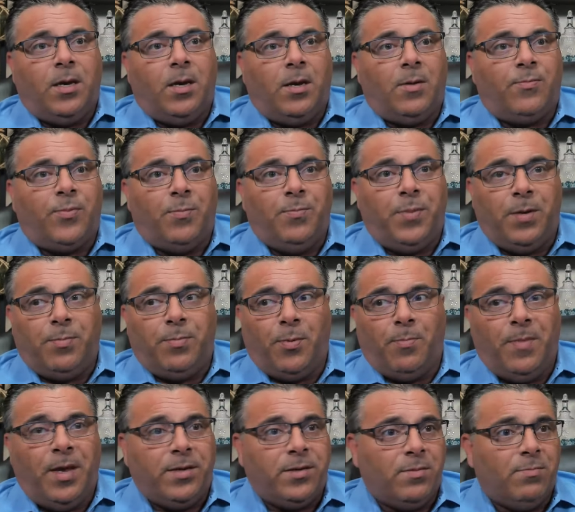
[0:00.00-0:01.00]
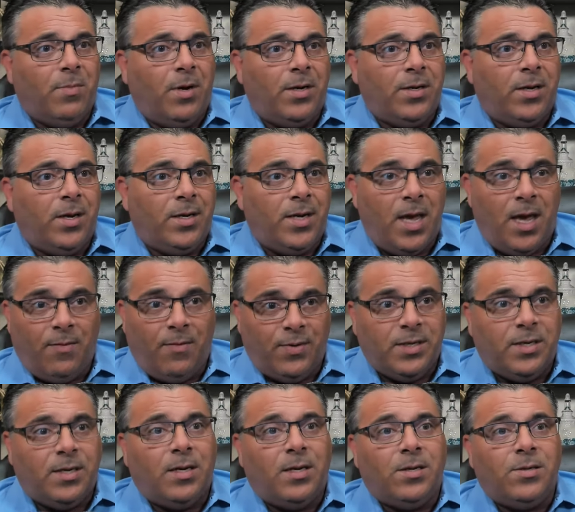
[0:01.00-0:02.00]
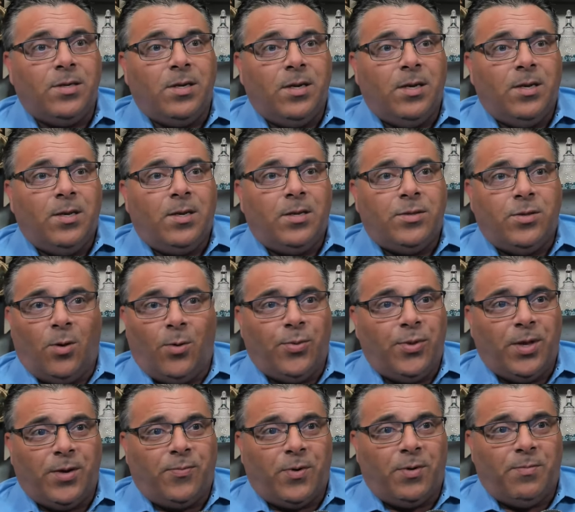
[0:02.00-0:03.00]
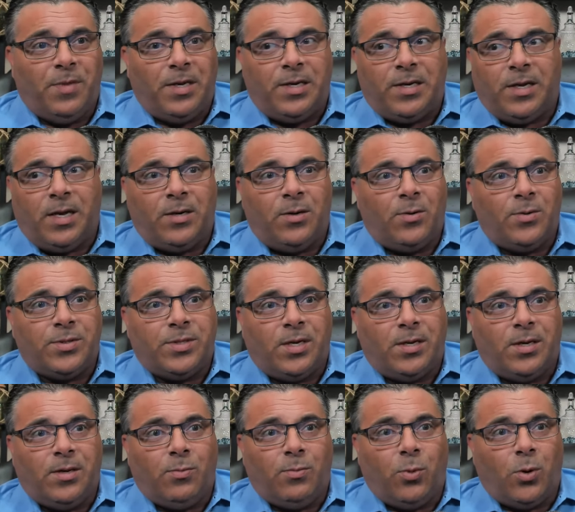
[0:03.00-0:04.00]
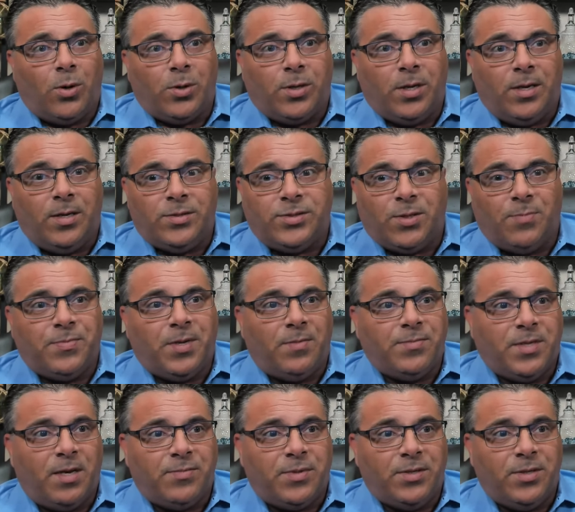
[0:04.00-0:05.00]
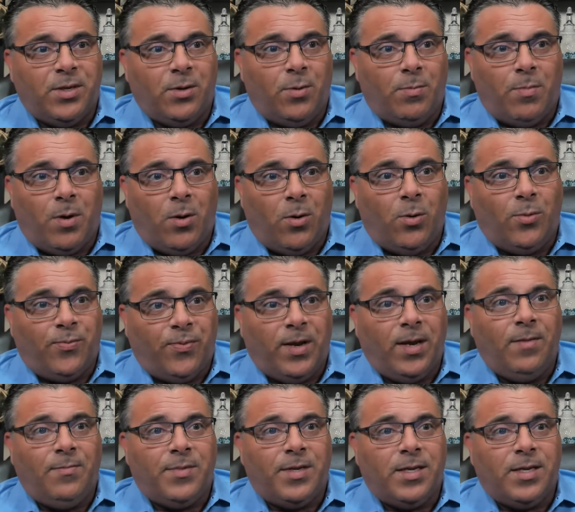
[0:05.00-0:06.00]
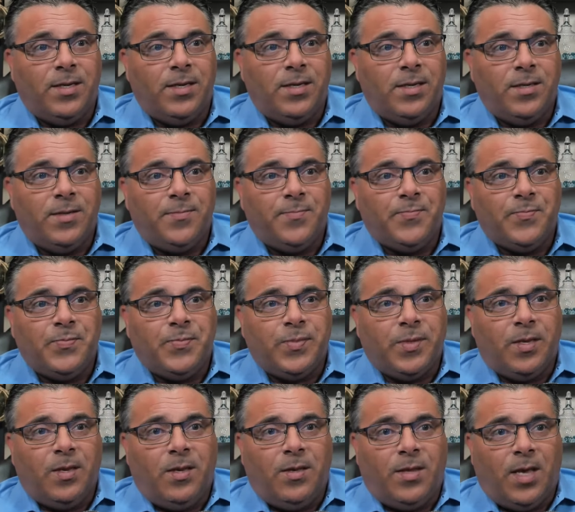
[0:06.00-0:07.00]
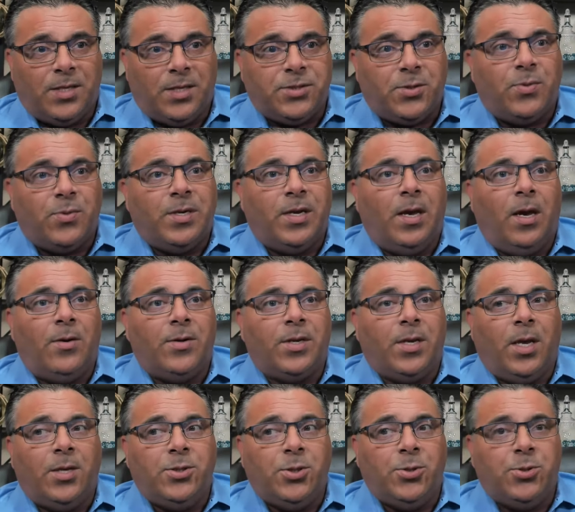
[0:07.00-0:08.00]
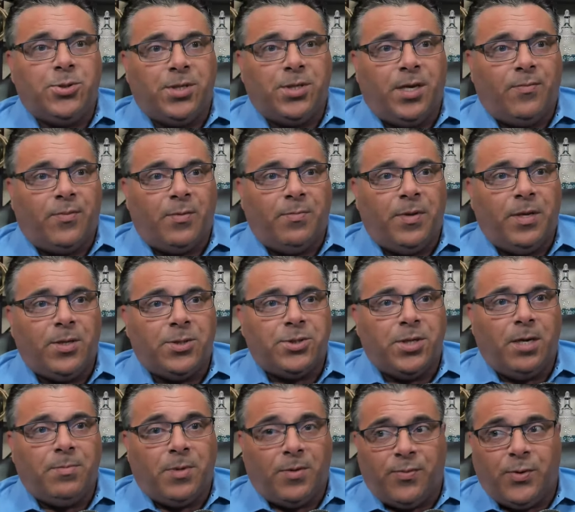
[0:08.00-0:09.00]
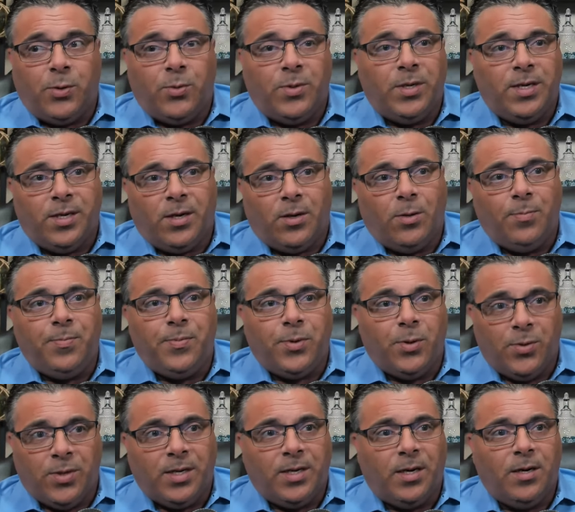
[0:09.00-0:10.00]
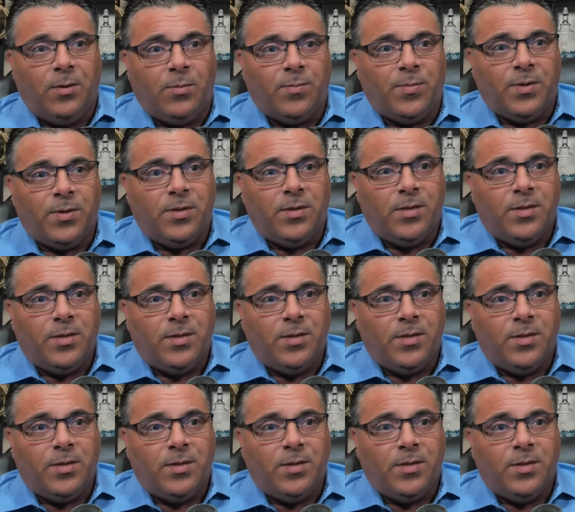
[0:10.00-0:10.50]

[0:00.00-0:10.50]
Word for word: uh, for people making money and having none. Don't think for a minute I don't uh, work and sometimes I have to deal with my own family. That's a reality, and you should never be ashamed. If you need help, you need help.